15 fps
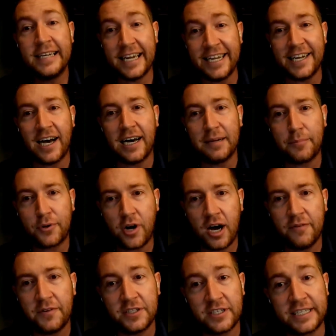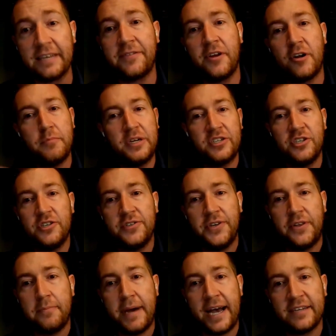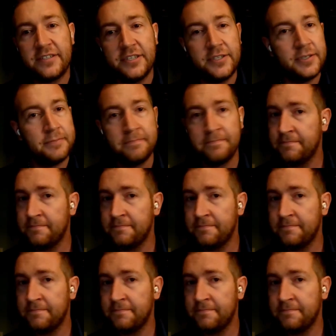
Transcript: and nonprofits get their mission to the masses,